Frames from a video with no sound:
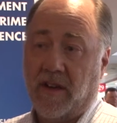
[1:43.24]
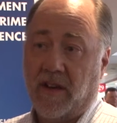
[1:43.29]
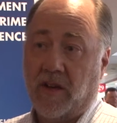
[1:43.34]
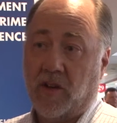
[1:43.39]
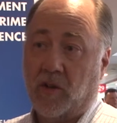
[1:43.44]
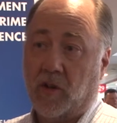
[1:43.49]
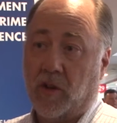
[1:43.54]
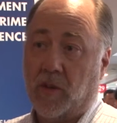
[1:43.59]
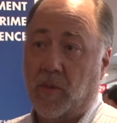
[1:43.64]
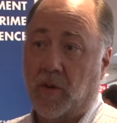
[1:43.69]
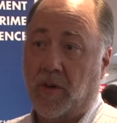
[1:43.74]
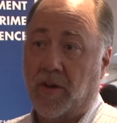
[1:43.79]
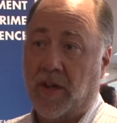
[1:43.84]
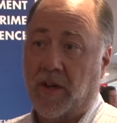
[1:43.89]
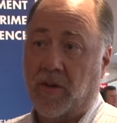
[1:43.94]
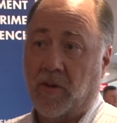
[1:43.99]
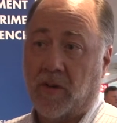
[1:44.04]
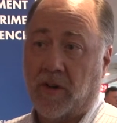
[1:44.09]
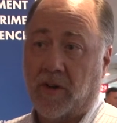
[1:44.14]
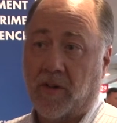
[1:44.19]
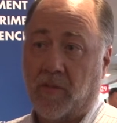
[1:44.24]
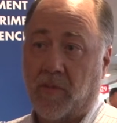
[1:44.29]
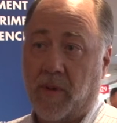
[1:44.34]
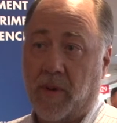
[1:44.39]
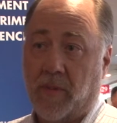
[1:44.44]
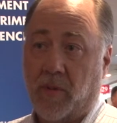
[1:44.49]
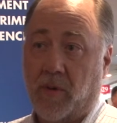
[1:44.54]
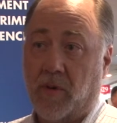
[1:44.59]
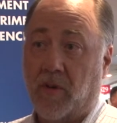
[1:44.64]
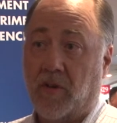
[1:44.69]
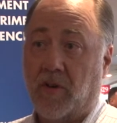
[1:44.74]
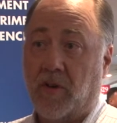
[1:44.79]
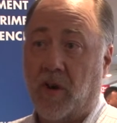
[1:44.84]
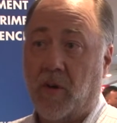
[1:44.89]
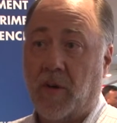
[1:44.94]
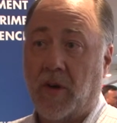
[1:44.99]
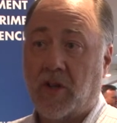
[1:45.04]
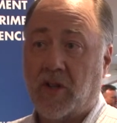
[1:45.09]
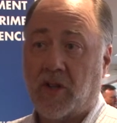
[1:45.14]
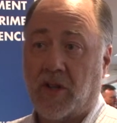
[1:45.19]
a global network of people who
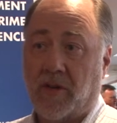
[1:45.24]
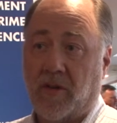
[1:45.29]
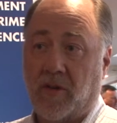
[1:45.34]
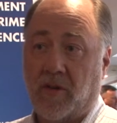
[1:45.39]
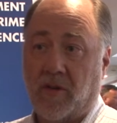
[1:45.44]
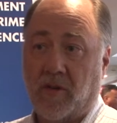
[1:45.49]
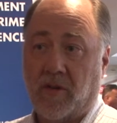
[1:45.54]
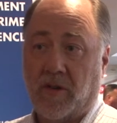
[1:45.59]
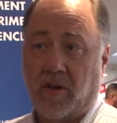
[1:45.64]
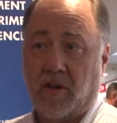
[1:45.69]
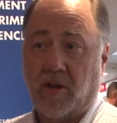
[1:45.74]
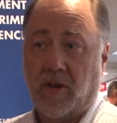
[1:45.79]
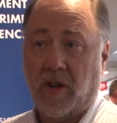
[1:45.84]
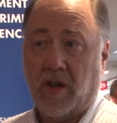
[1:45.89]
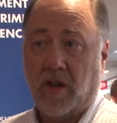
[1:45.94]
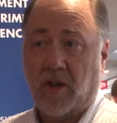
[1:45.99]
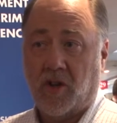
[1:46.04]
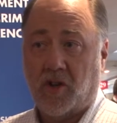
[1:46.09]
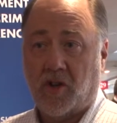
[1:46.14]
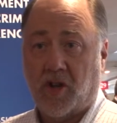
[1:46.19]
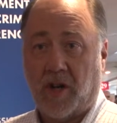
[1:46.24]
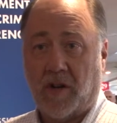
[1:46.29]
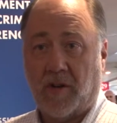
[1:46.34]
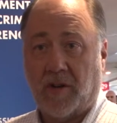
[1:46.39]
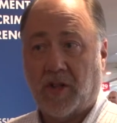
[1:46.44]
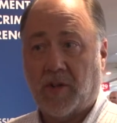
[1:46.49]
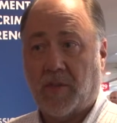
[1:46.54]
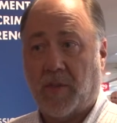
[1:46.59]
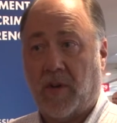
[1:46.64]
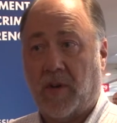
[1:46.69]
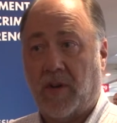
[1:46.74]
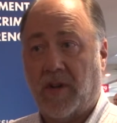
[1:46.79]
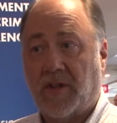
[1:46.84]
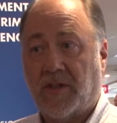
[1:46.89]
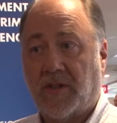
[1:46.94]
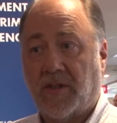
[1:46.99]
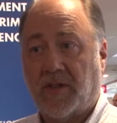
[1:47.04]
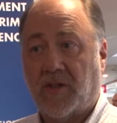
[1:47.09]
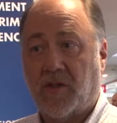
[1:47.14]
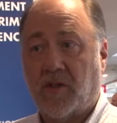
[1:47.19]
know each other, who can share
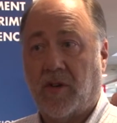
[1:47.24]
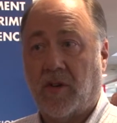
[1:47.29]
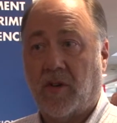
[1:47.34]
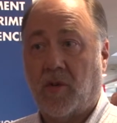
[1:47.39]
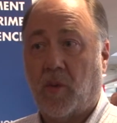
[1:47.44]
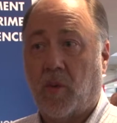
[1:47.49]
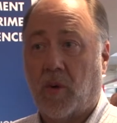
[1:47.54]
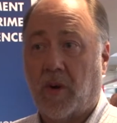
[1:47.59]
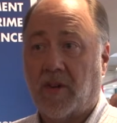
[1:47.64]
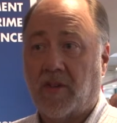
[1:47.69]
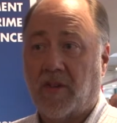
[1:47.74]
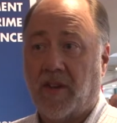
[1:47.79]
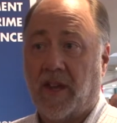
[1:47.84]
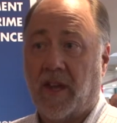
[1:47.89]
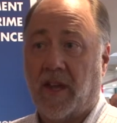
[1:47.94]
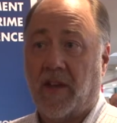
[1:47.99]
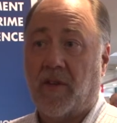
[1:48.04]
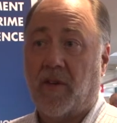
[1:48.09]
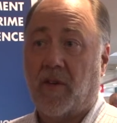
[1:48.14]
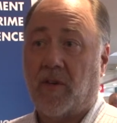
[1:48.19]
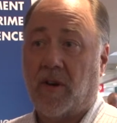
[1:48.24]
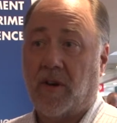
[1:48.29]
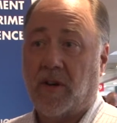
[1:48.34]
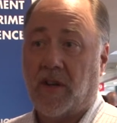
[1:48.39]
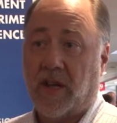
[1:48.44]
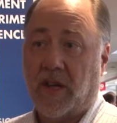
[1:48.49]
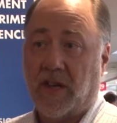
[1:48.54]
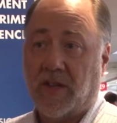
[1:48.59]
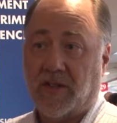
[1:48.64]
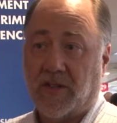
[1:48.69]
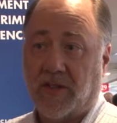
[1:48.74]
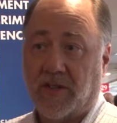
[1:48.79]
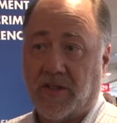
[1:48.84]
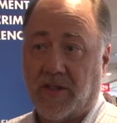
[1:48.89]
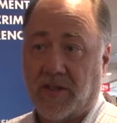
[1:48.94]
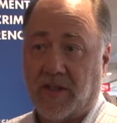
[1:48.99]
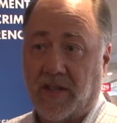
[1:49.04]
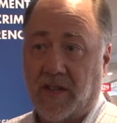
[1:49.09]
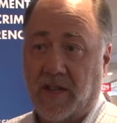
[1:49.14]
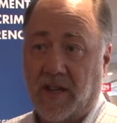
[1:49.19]
experiences, who can work together on
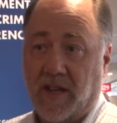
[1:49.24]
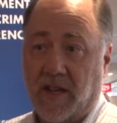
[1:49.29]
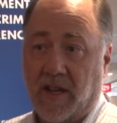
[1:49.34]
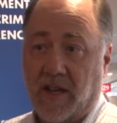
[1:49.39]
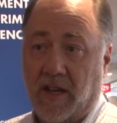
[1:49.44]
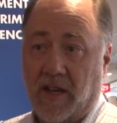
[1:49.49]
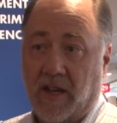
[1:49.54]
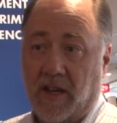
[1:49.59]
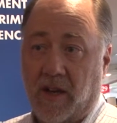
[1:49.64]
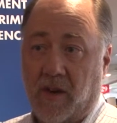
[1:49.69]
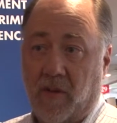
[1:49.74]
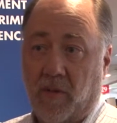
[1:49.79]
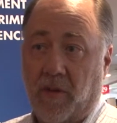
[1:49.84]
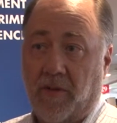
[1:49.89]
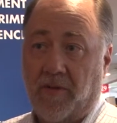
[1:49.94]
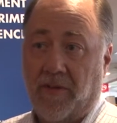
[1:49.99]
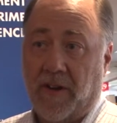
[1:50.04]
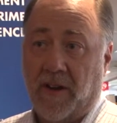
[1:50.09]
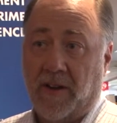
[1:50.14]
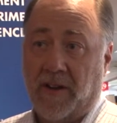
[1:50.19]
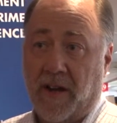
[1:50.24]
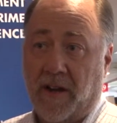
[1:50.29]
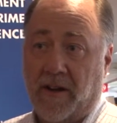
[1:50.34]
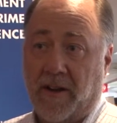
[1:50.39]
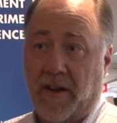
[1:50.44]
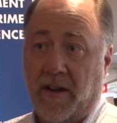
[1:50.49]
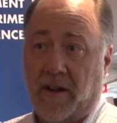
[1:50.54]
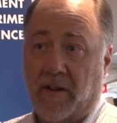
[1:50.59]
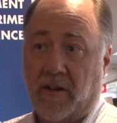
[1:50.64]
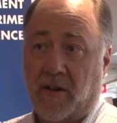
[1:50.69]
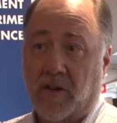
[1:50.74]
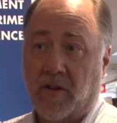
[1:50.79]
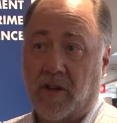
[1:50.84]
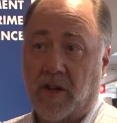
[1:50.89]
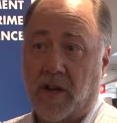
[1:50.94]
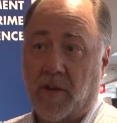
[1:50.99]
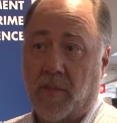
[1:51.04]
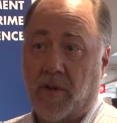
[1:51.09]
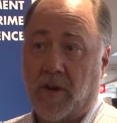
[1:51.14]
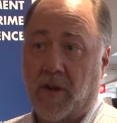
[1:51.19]
cases. We found out in our own
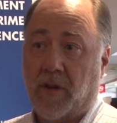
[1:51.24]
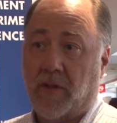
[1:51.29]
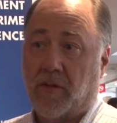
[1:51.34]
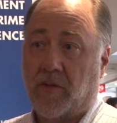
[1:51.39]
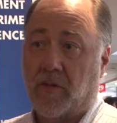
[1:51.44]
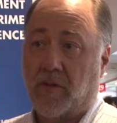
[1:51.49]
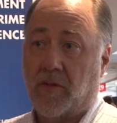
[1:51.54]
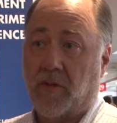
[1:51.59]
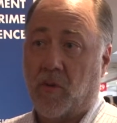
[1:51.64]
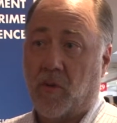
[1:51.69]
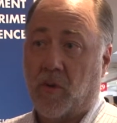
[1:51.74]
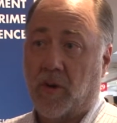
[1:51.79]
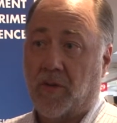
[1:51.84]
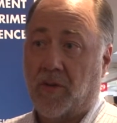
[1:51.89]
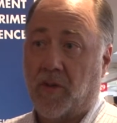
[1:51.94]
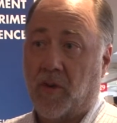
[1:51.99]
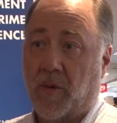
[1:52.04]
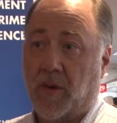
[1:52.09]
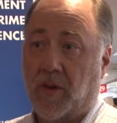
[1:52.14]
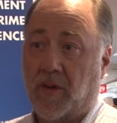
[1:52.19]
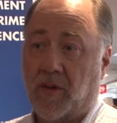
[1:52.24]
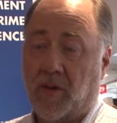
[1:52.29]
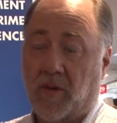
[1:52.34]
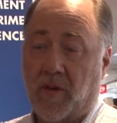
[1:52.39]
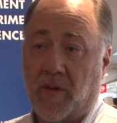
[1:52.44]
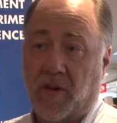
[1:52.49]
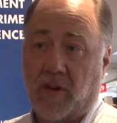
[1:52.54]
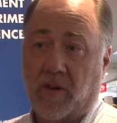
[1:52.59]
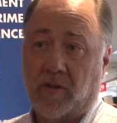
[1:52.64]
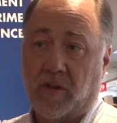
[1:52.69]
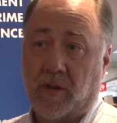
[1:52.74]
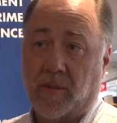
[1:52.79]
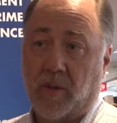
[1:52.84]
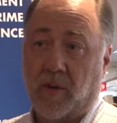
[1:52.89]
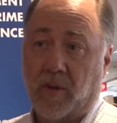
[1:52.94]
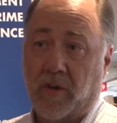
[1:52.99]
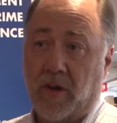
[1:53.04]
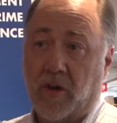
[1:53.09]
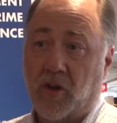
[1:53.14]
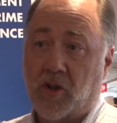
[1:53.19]
company through the work that we do with our
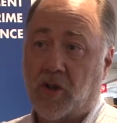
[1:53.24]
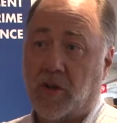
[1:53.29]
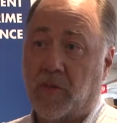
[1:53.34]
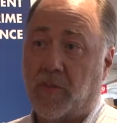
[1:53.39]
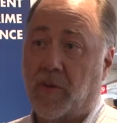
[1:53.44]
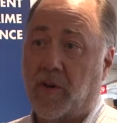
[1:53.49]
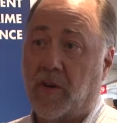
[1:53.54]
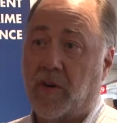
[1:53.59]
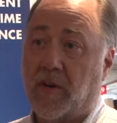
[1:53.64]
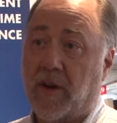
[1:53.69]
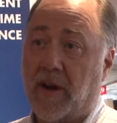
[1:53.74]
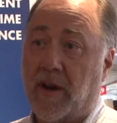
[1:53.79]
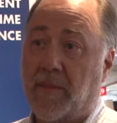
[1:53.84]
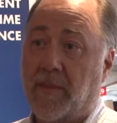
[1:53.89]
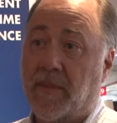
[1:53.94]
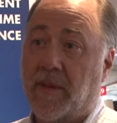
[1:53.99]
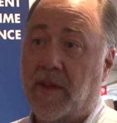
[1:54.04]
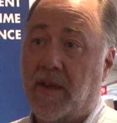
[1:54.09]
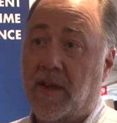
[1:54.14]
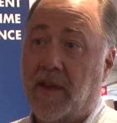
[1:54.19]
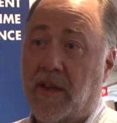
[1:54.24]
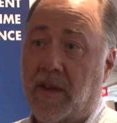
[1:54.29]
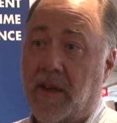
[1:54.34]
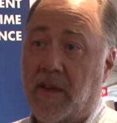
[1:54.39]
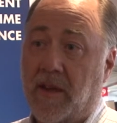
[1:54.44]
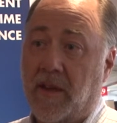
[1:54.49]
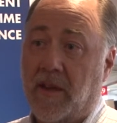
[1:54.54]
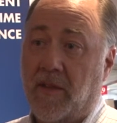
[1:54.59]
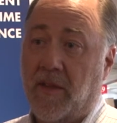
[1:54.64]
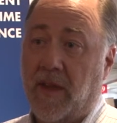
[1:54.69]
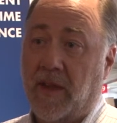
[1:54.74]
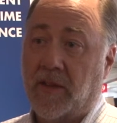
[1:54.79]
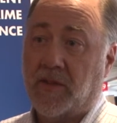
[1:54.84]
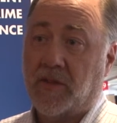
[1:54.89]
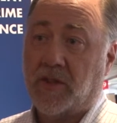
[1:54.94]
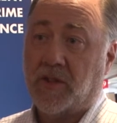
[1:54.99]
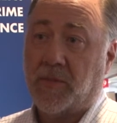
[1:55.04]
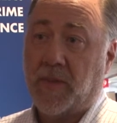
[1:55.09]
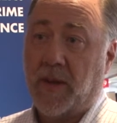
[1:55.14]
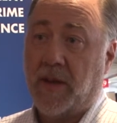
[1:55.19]
global leadership program
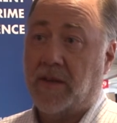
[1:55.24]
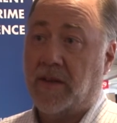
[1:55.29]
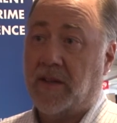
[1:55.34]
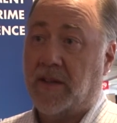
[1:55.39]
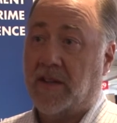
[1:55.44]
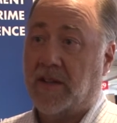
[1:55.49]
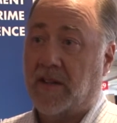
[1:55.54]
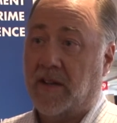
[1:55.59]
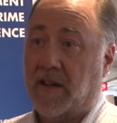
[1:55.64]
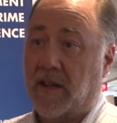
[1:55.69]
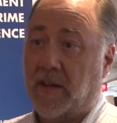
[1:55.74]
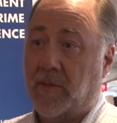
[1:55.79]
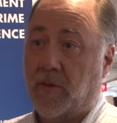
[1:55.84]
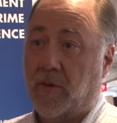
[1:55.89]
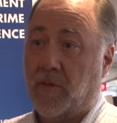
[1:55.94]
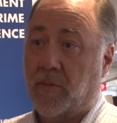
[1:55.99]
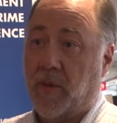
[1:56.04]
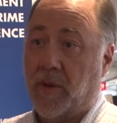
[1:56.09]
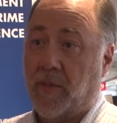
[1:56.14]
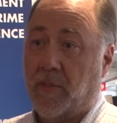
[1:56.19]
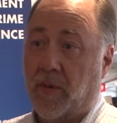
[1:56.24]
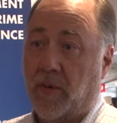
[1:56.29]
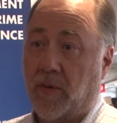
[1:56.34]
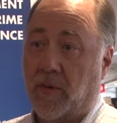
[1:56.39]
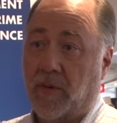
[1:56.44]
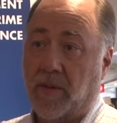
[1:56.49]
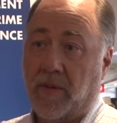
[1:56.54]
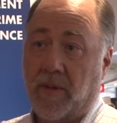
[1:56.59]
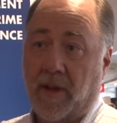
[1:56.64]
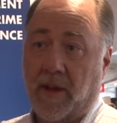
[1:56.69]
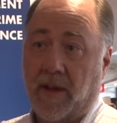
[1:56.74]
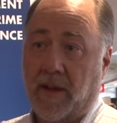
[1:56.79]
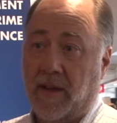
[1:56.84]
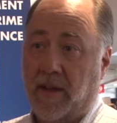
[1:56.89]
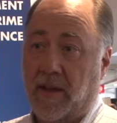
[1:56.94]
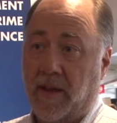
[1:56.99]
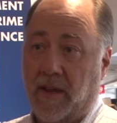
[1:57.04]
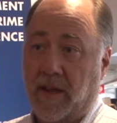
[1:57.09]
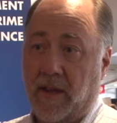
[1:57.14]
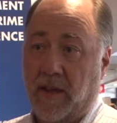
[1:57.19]
that spending time with people
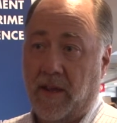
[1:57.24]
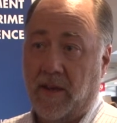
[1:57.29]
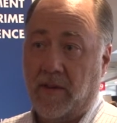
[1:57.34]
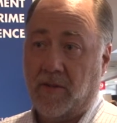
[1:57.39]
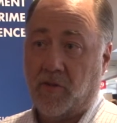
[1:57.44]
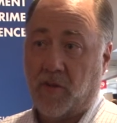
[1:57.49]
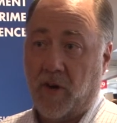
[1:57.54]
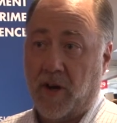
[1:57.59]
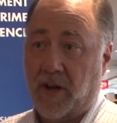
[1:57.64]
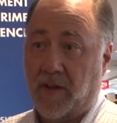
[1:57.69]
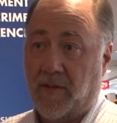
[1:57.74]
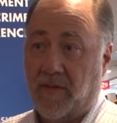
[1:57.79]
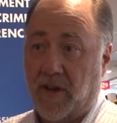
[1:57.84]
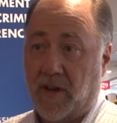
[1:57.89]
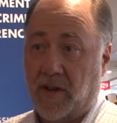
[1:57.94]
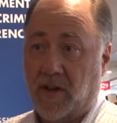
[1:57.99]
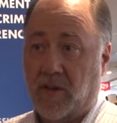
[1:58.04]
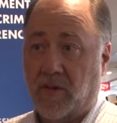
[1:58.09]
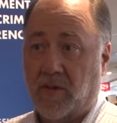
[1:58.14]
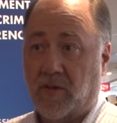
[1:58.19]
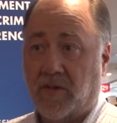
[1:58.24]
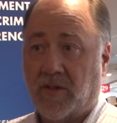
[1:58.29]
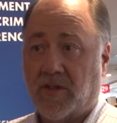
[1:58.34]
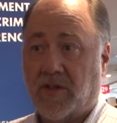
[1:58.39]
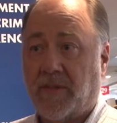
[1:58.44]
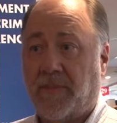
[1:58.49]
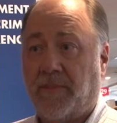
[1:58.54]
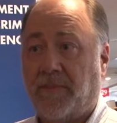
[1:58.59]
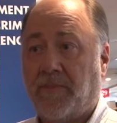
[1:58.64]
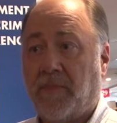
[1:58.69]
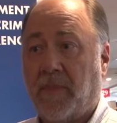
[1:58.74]
in training venues,